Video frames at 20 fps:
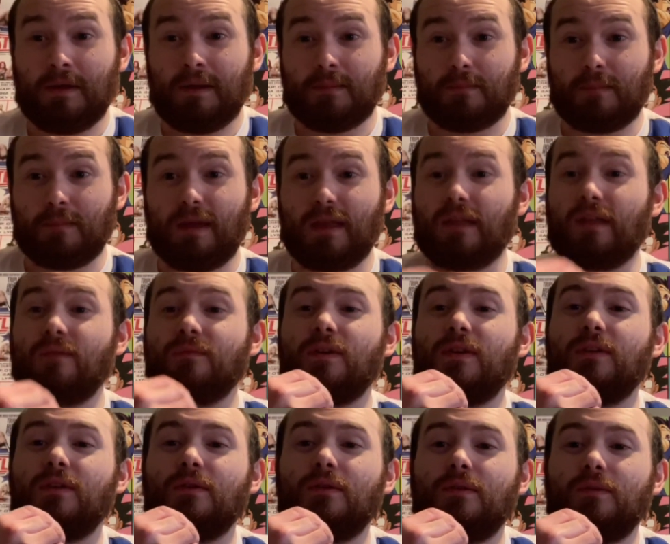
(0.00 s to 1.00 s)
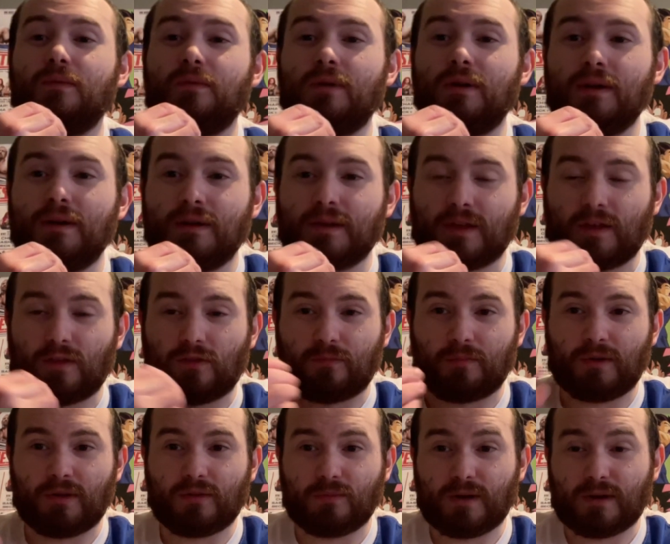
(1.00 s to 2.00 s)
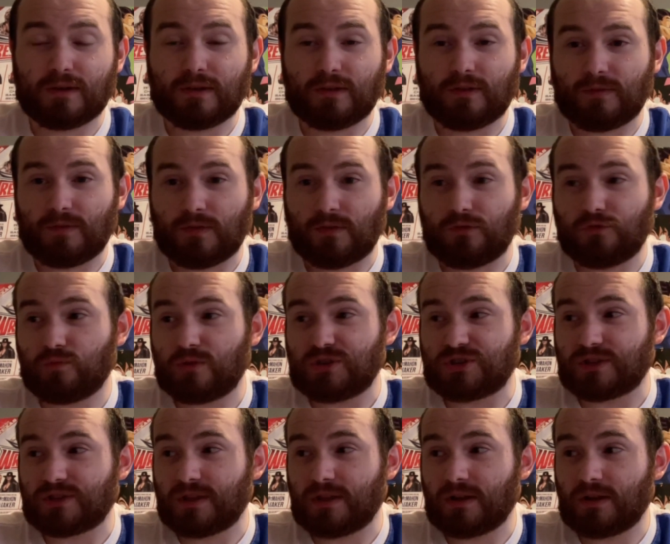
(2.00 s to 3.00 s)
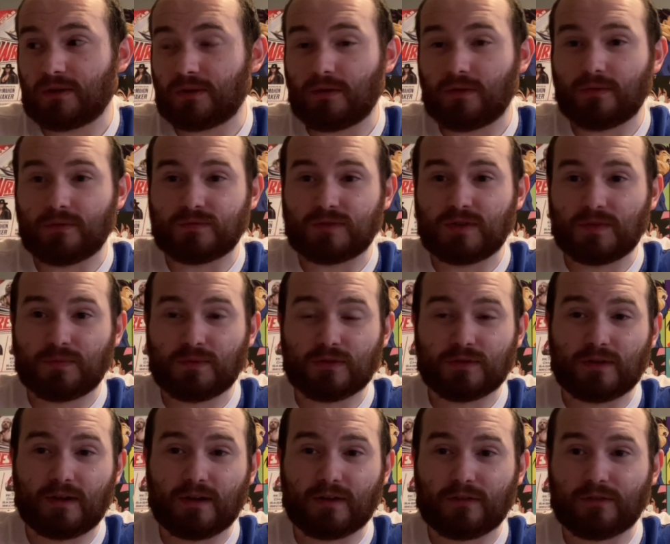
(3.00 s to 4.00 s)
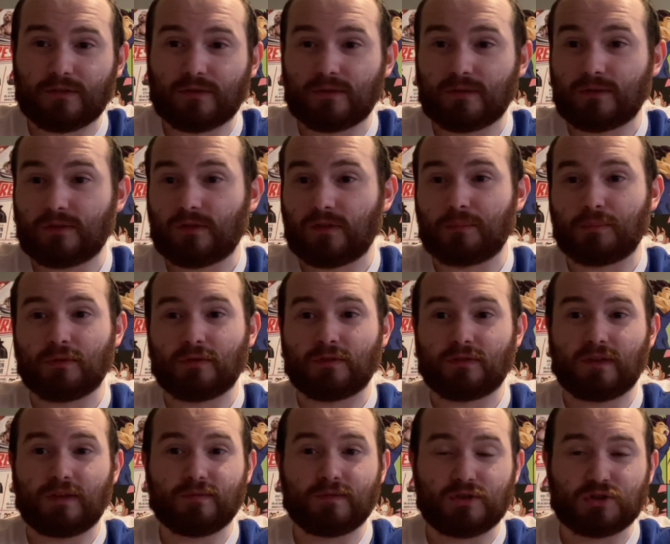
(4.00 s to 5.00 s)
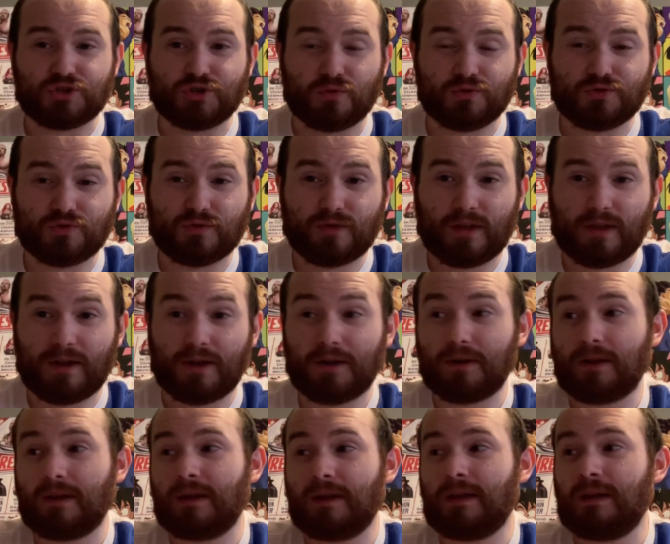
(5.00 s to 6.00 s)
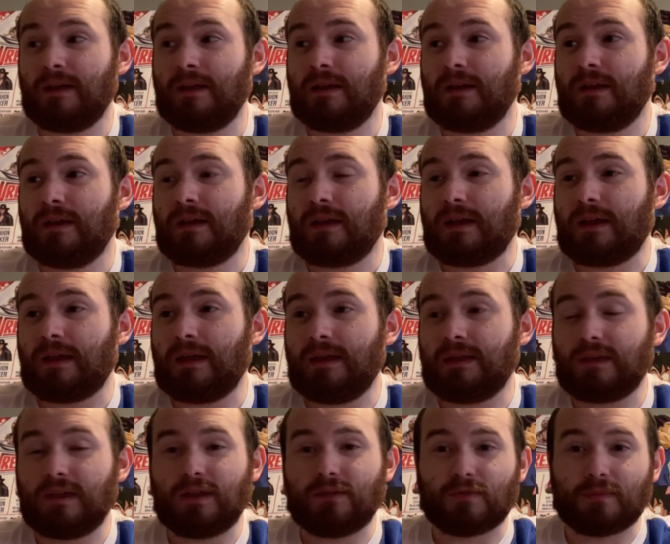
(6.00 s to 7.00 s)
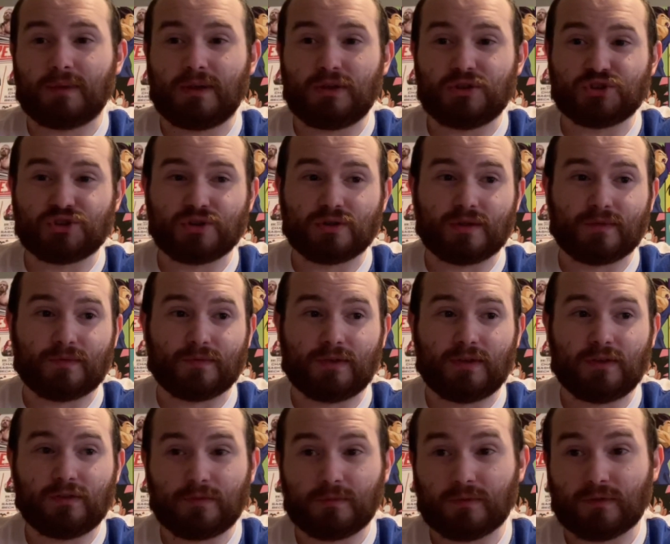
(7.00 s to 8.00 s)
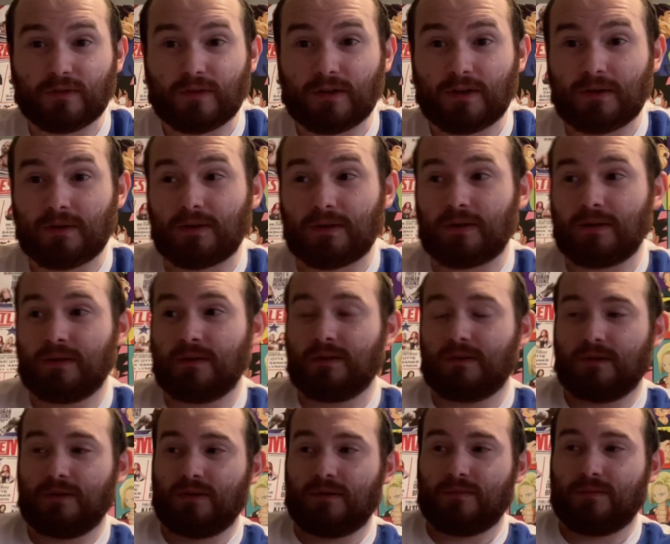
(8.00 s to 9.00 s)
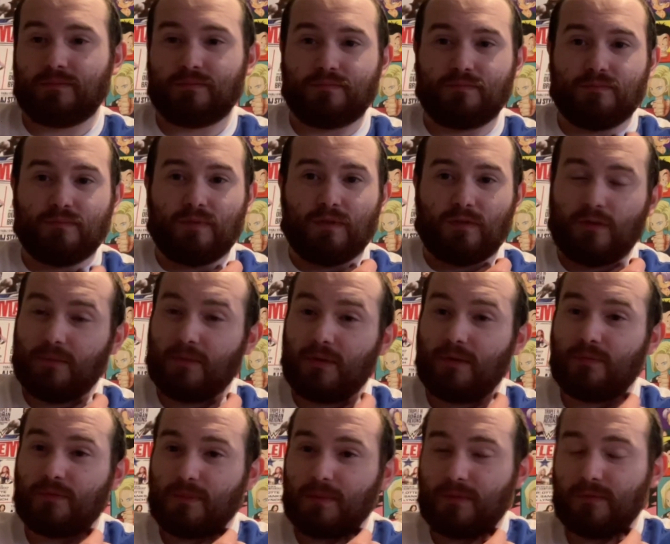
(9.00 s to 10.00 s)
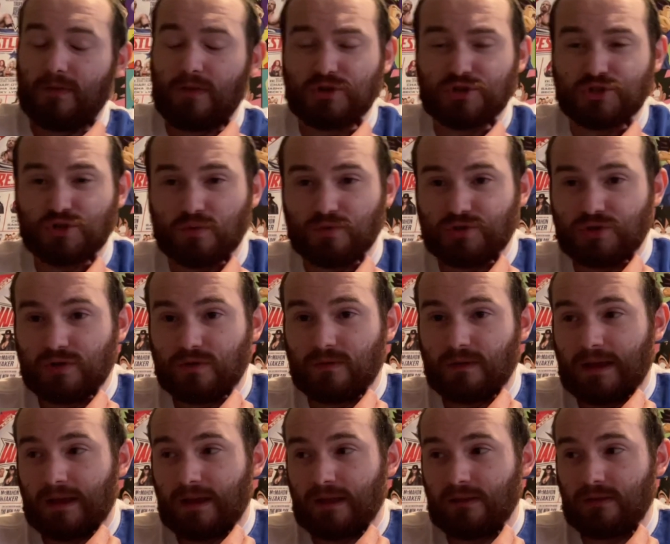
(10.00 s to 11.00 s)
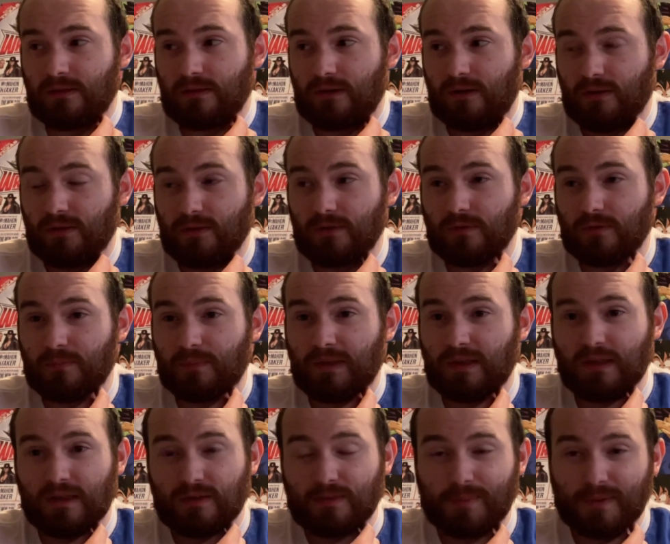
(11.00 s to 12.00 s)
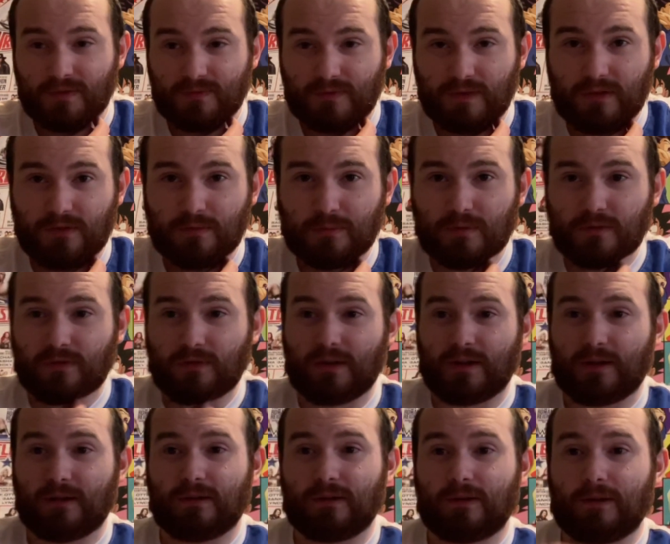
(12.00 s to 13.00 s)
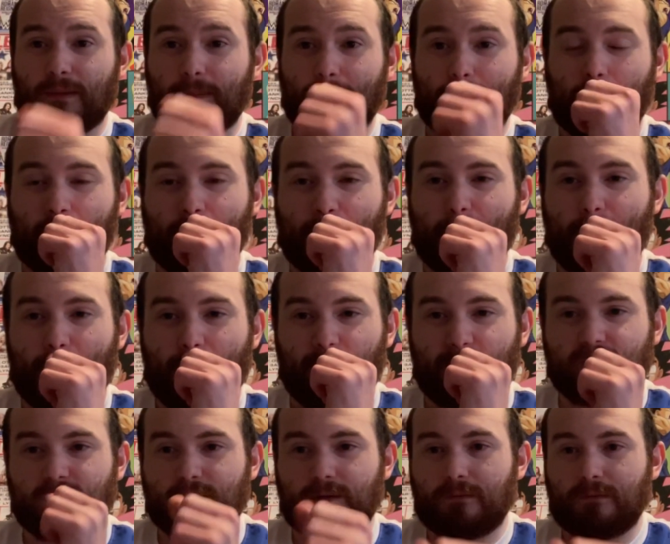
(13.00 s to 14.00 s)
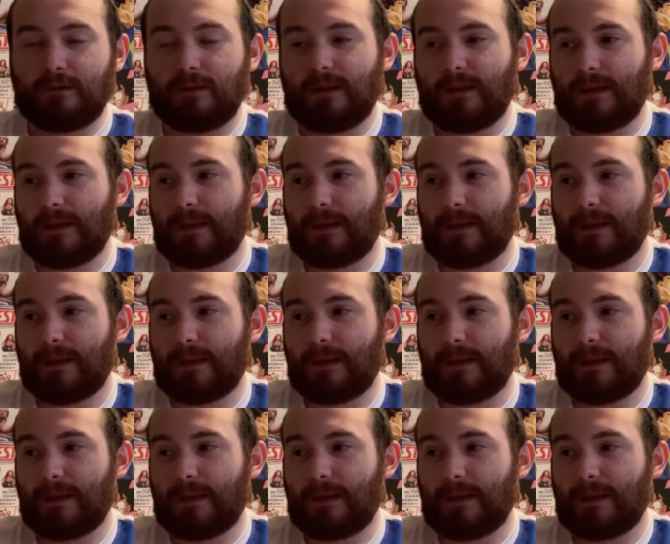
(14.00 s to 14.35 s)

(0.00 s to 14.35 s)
made a video, got spread awareness of a situation there of different doxers impersonating Vshojo there, and get information from VTubers there, with some of them from Vshojo and others being independent VTubers there. So yeah.